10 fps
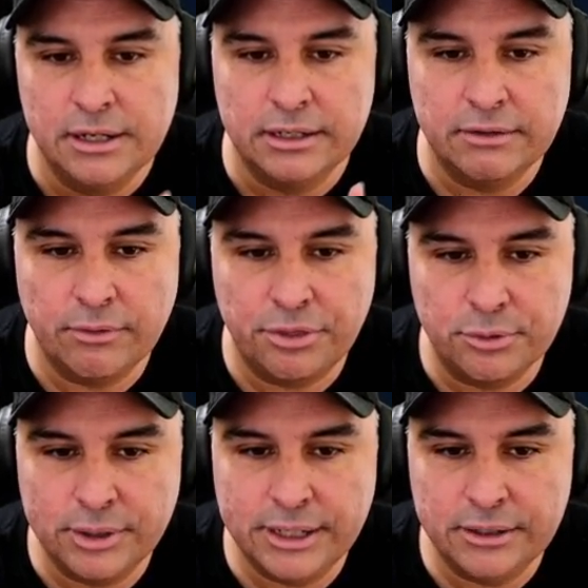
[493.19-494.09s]
Level
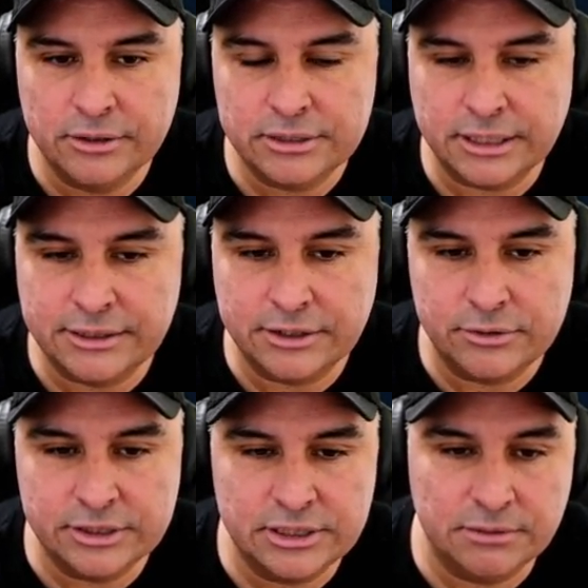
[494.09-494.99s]
3 looks like they
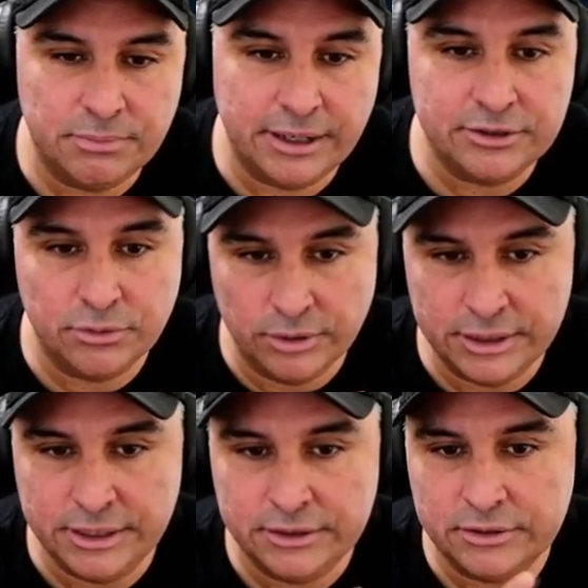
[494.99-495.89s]
increased it by 20.